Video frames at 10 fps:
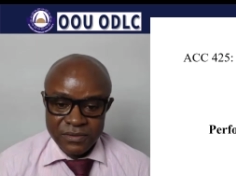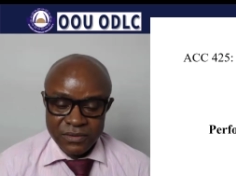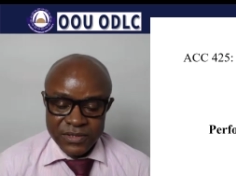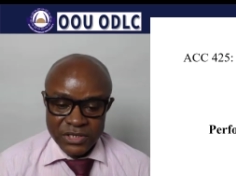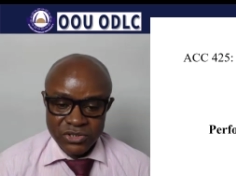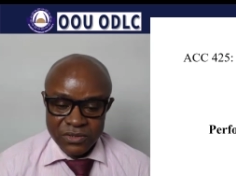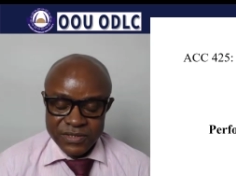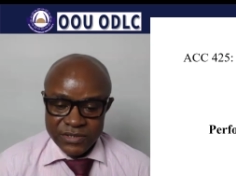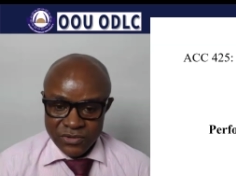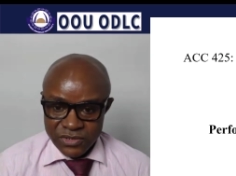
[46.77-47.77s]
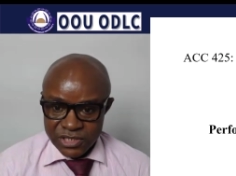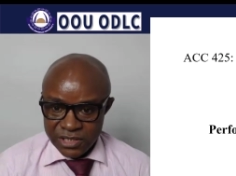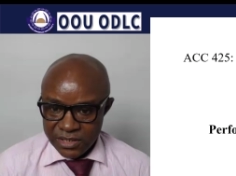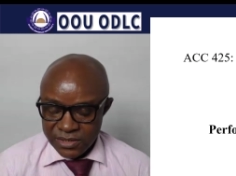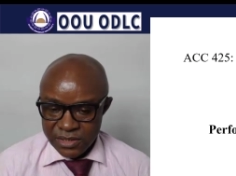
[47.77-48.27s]
session
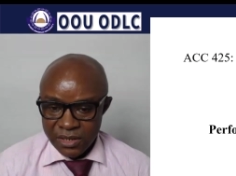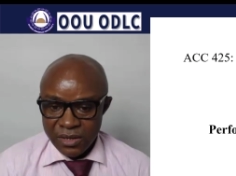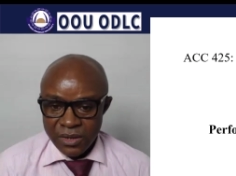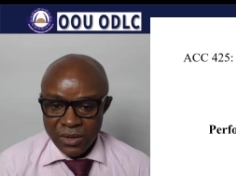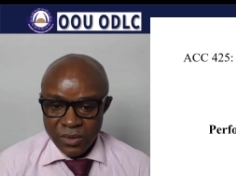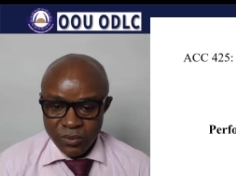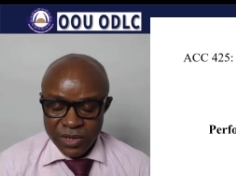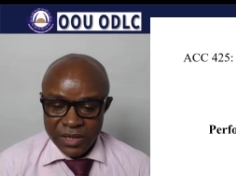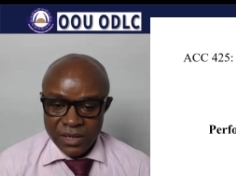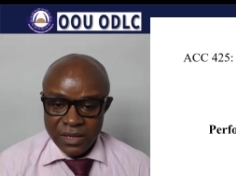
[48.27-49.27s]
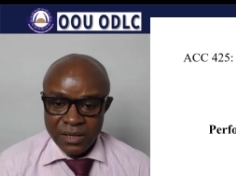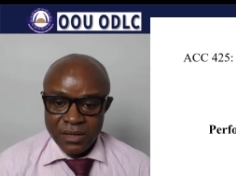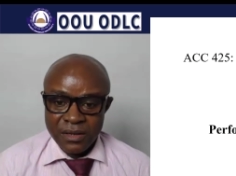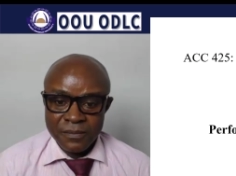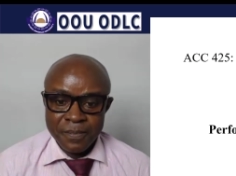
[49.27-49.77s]
6,
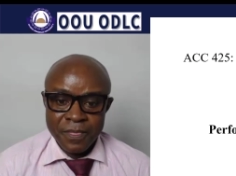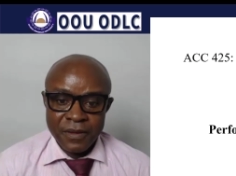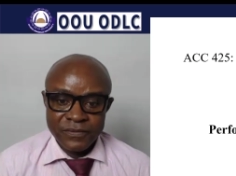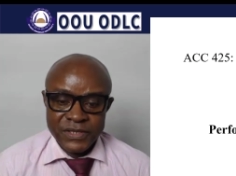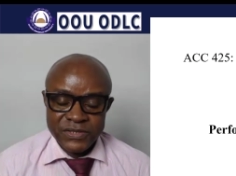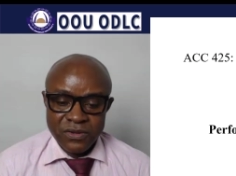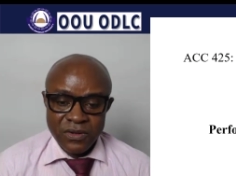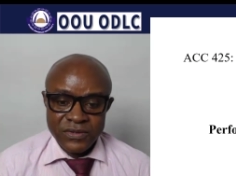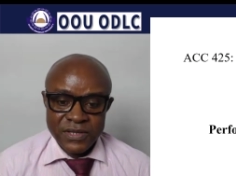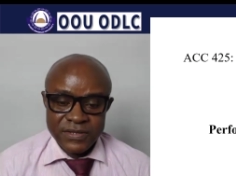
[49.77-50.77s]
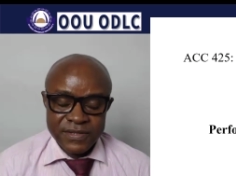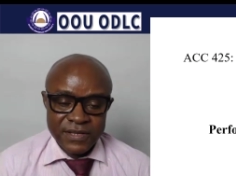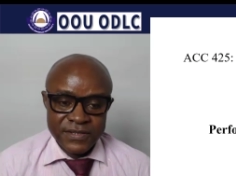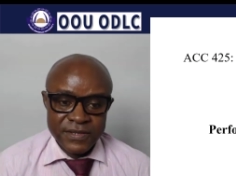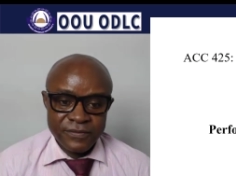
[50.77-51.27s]
we discussed
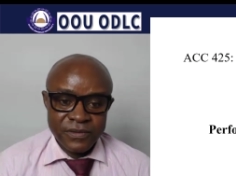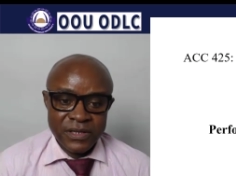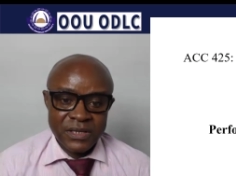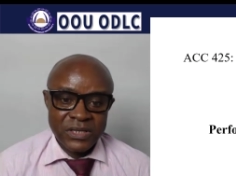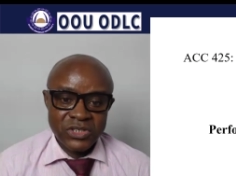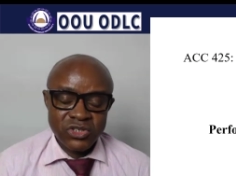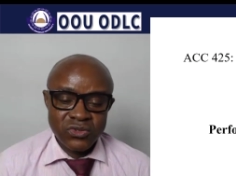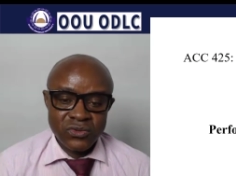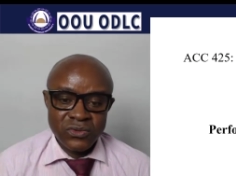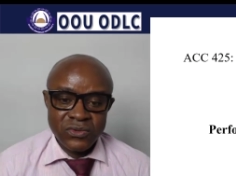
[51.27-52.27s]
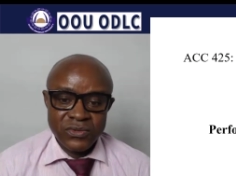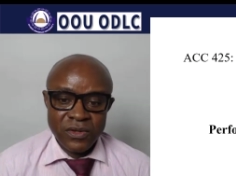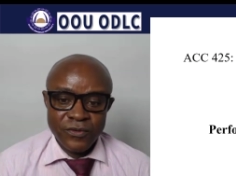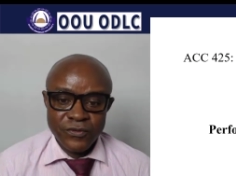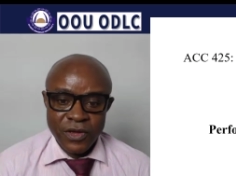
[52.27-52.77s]
extensively issues
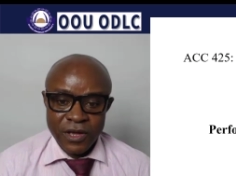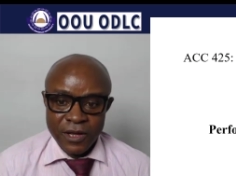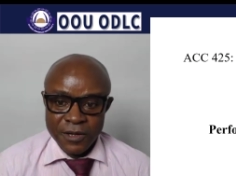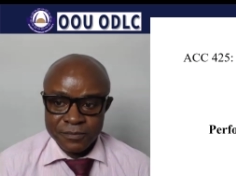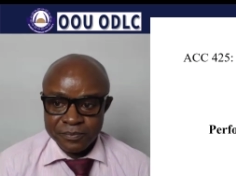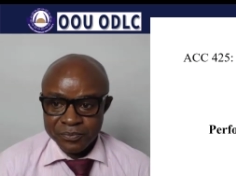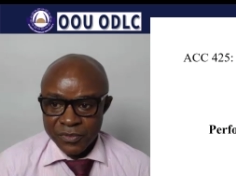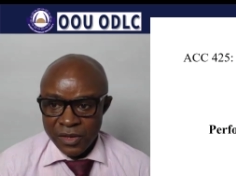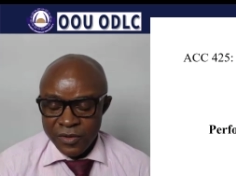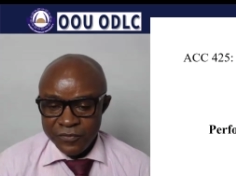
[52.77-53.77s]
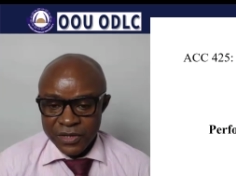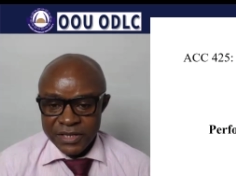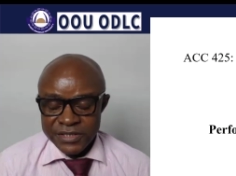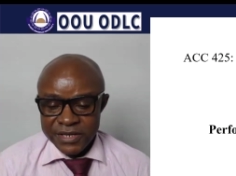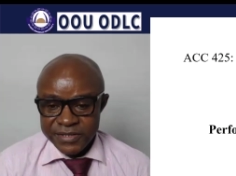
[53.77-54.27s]
of
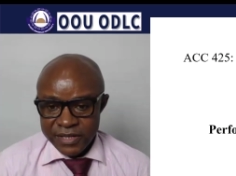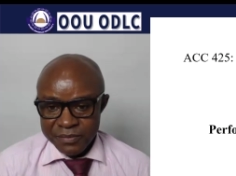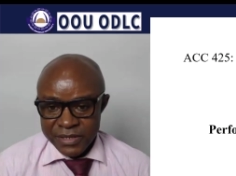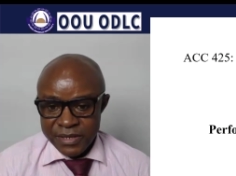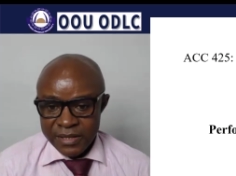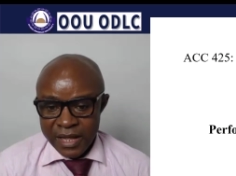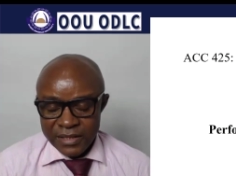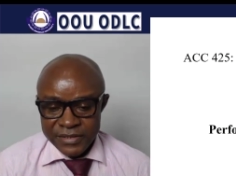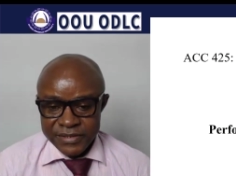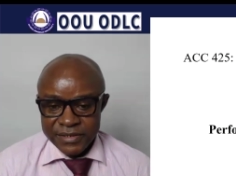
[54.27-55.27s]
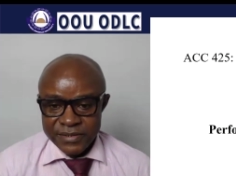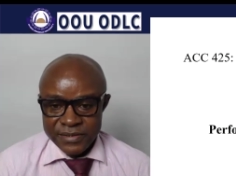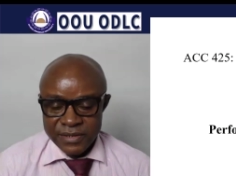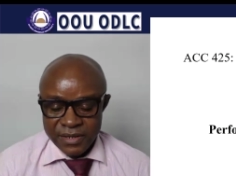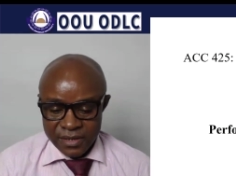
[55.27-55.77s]
financial statement
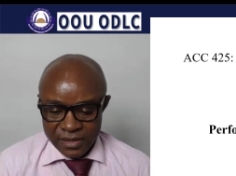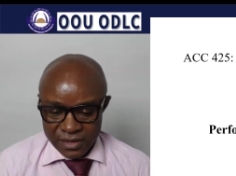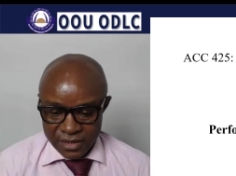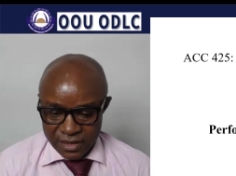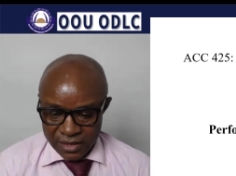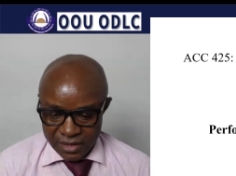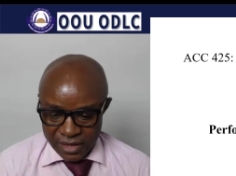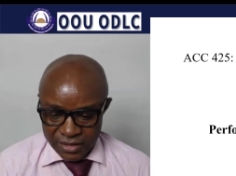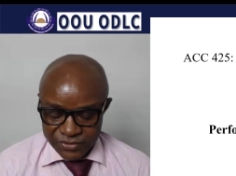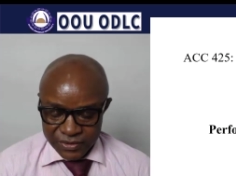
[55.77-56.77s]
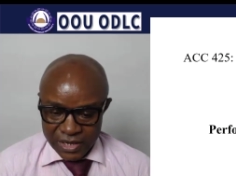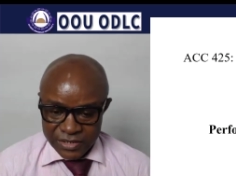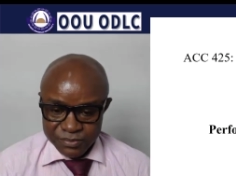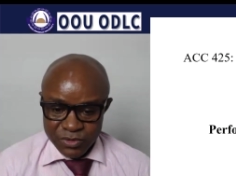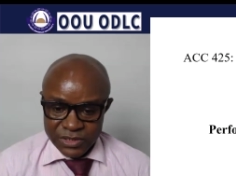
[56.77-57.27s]
analysis as
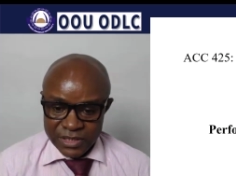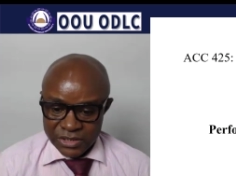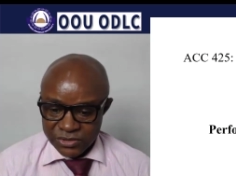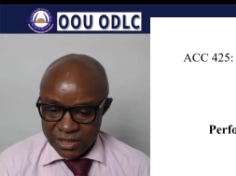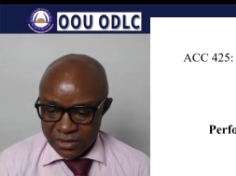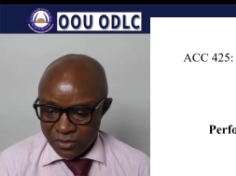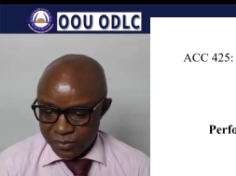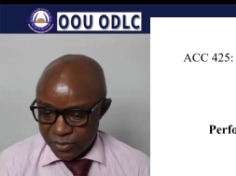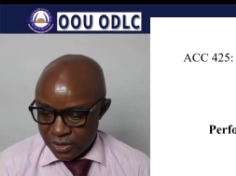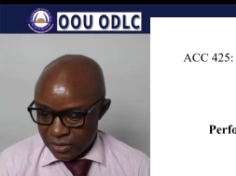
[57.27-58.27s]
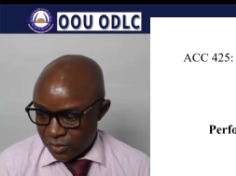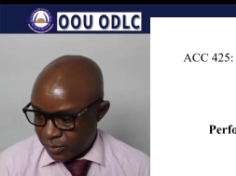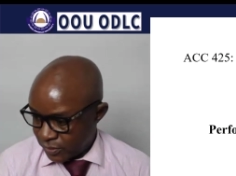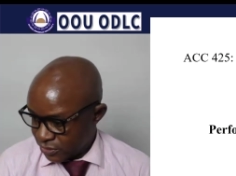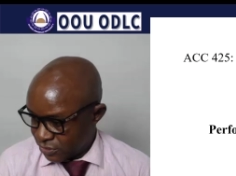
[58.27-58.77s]
regards multinational
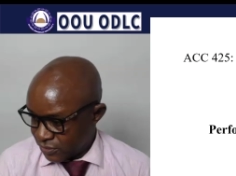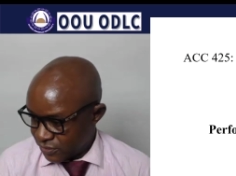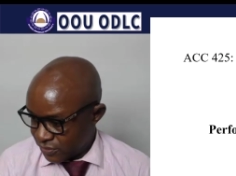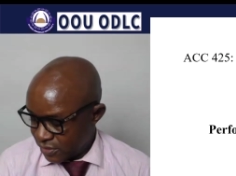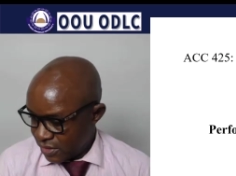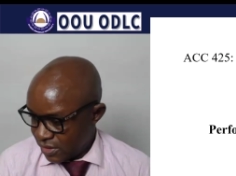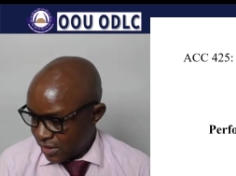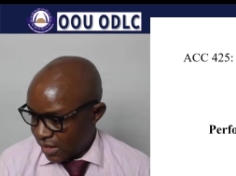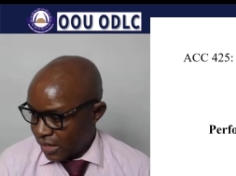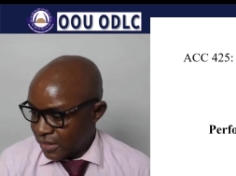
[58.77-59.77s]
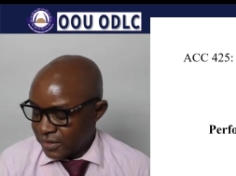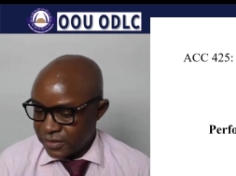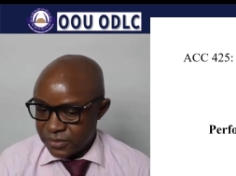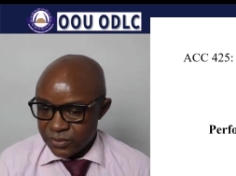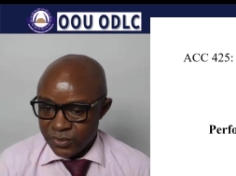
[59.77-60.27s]
corporations.
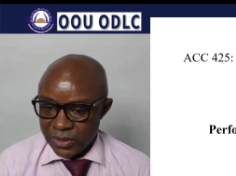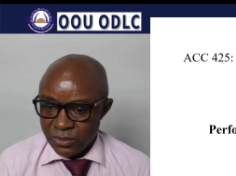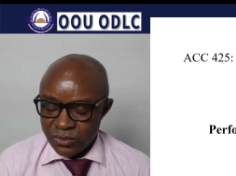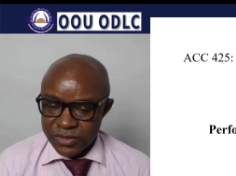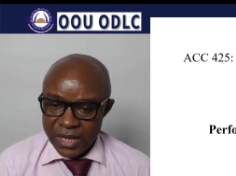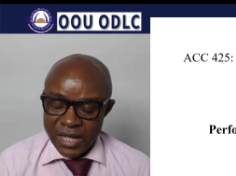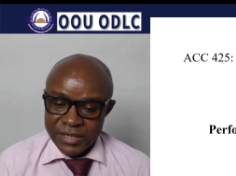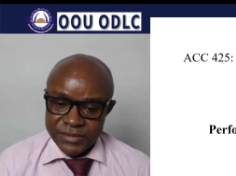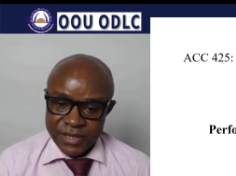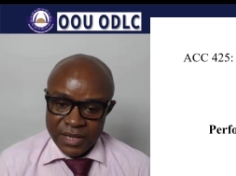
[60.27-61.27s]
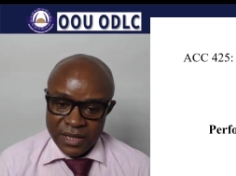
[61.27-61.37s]
And we looked at